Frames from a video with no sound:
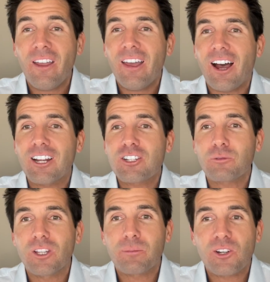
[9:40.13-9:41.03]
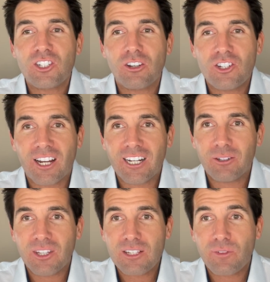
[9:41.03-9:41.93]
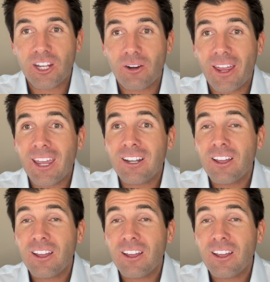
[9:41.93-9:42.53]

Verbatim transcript: I just really appreciate you checking out this video and